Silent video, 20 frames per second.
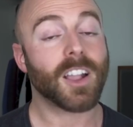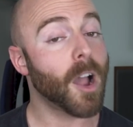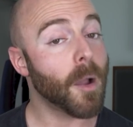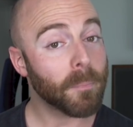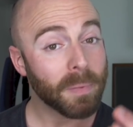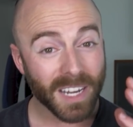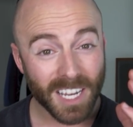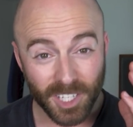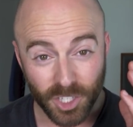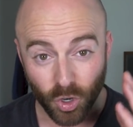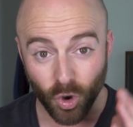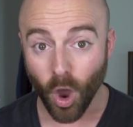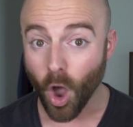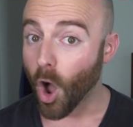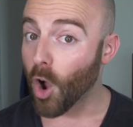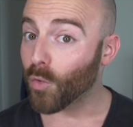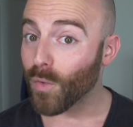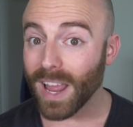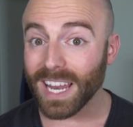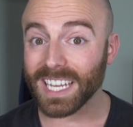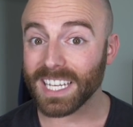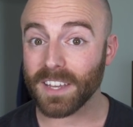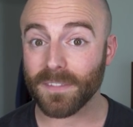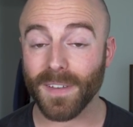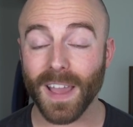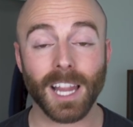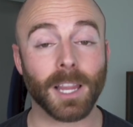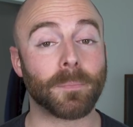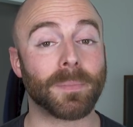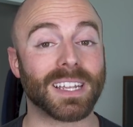Companies are already
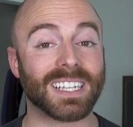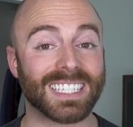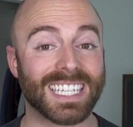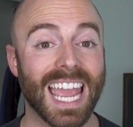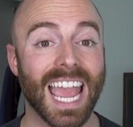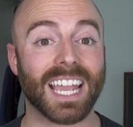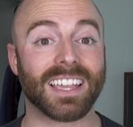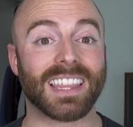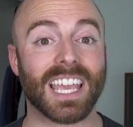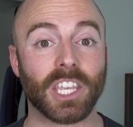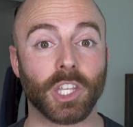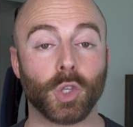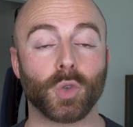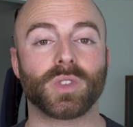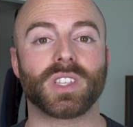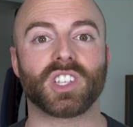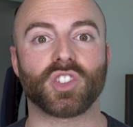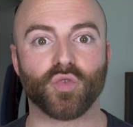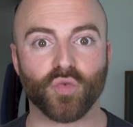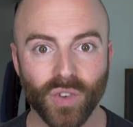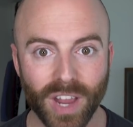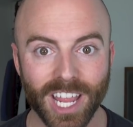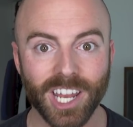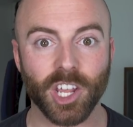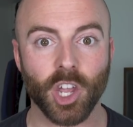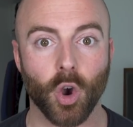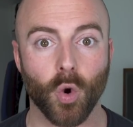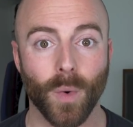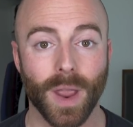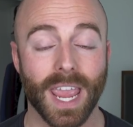developing tech that uses
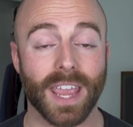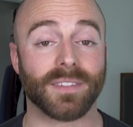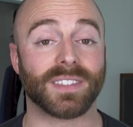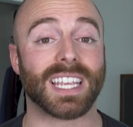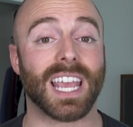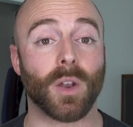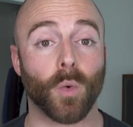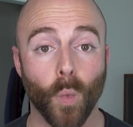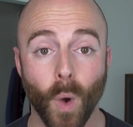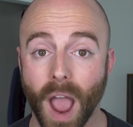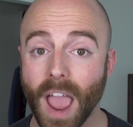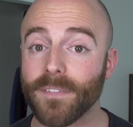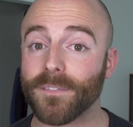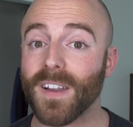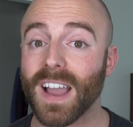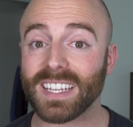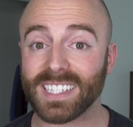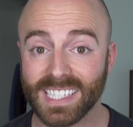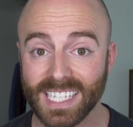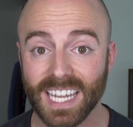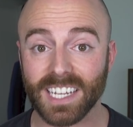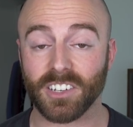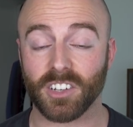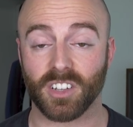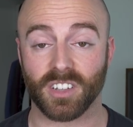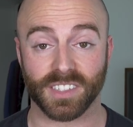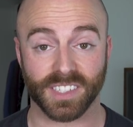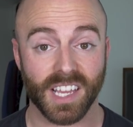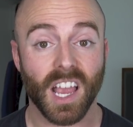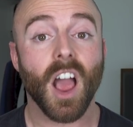radio waves and Wi-Fi
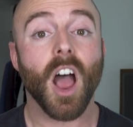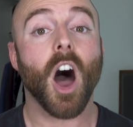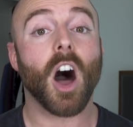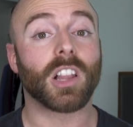signals,